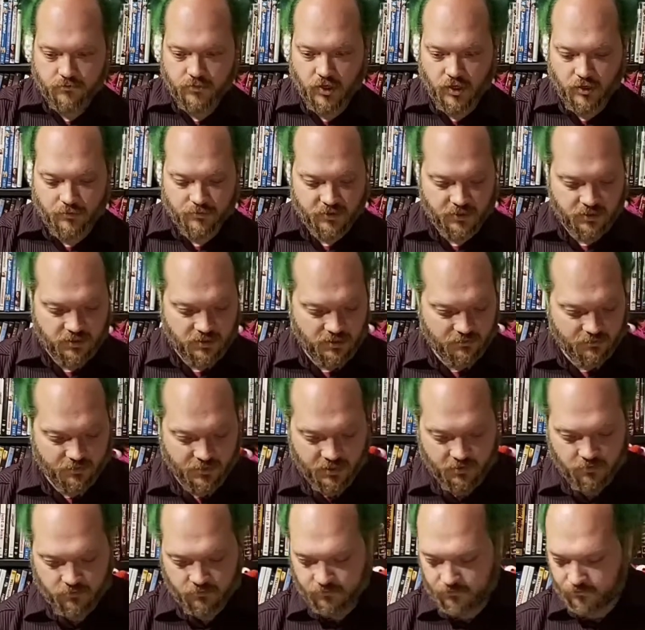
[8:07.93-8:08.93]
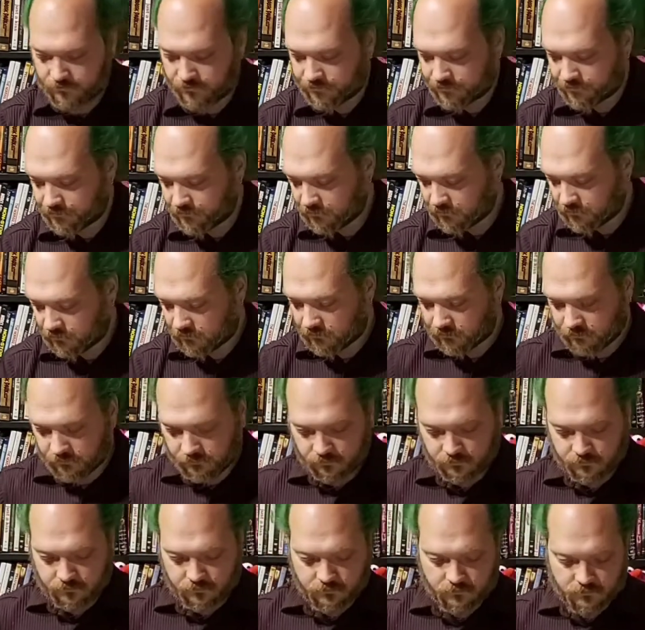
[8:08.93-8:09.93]
Pop the clip out.
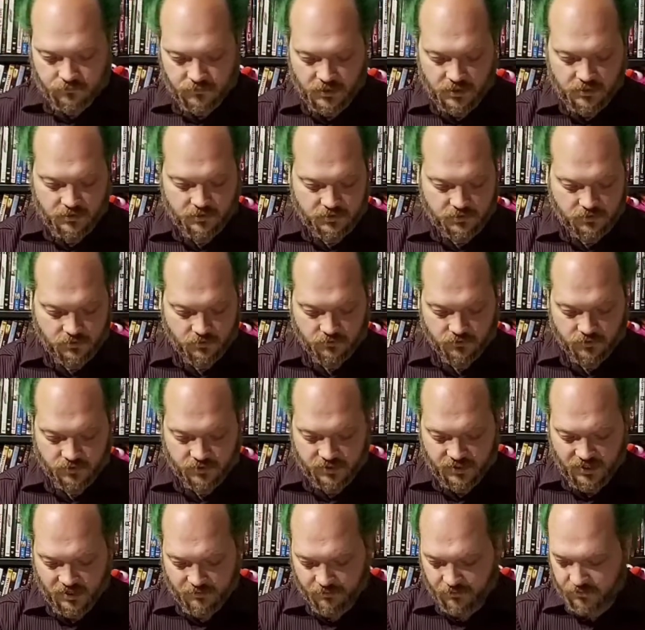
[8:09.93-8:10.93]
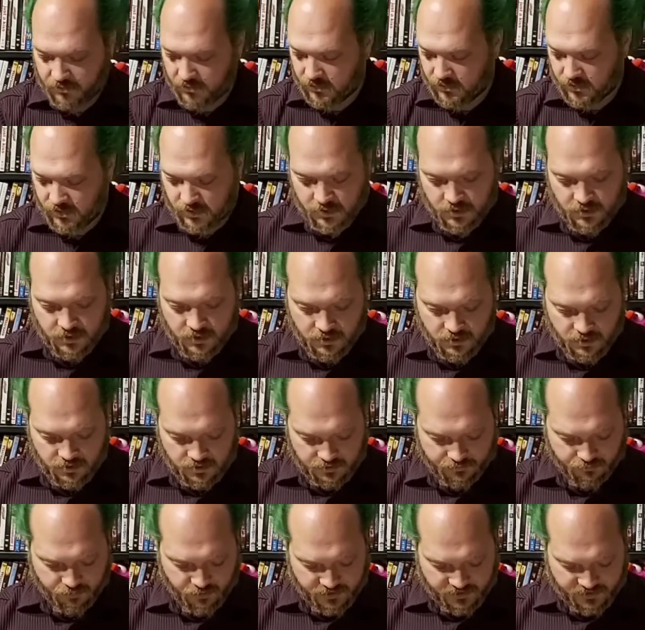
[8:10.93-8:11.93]
Let's load this up.
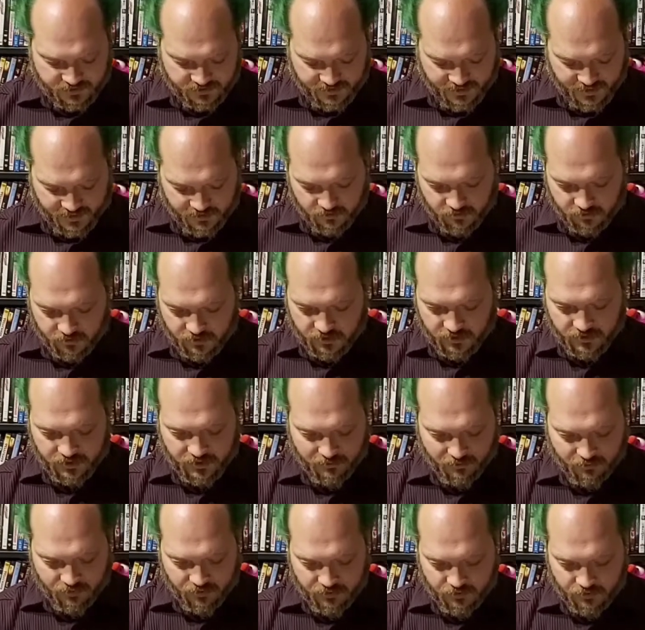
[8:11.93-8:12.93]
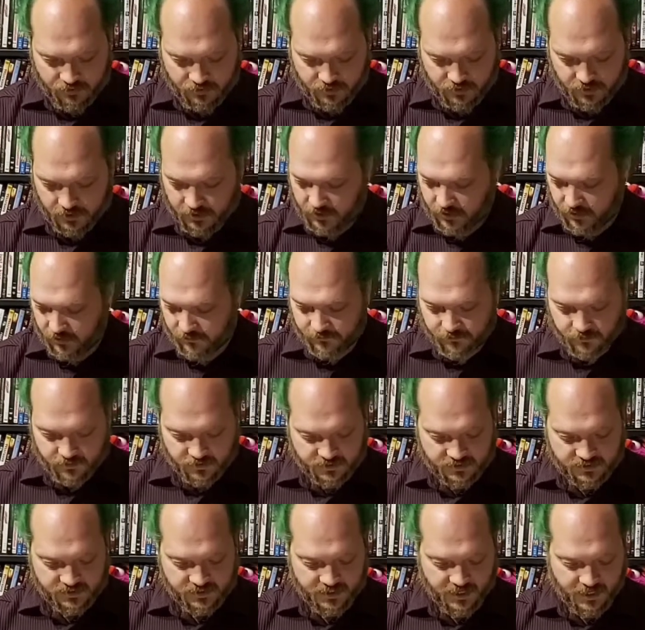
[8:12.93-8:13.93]
It's a pretty standard clip for the
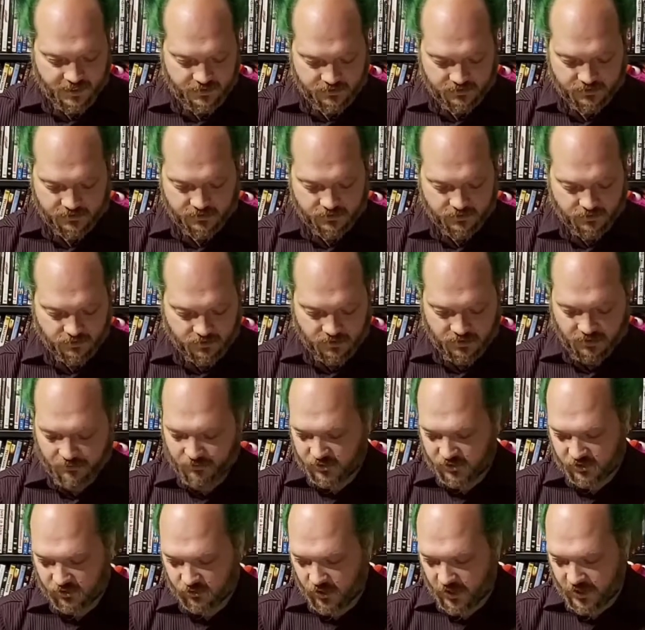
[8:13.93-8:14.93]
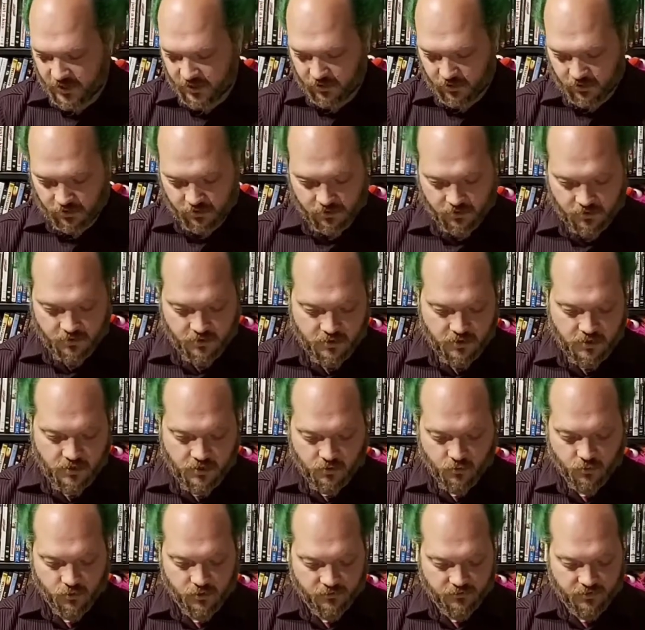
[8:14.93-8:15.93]
CS, the clip strike, or
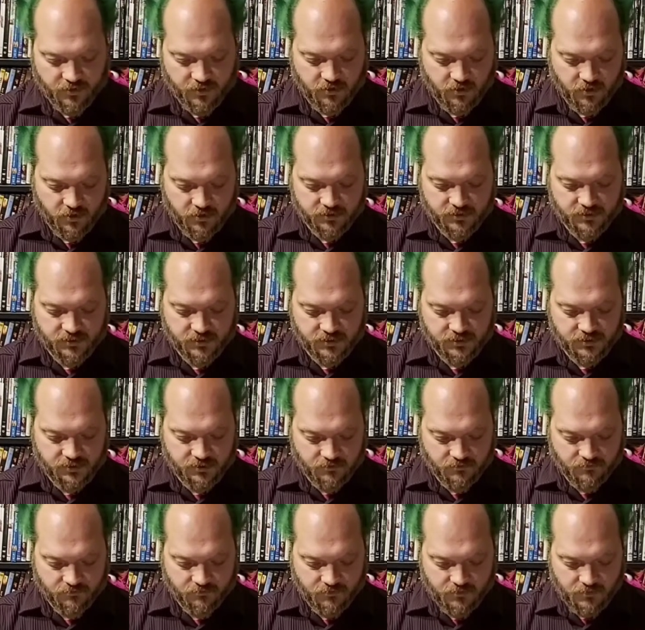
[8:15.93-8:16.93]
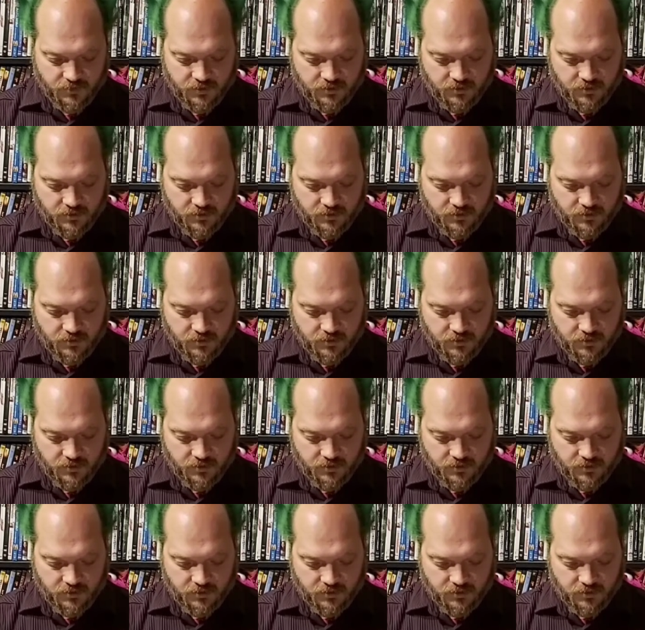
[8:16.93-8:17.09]
whatever they called system.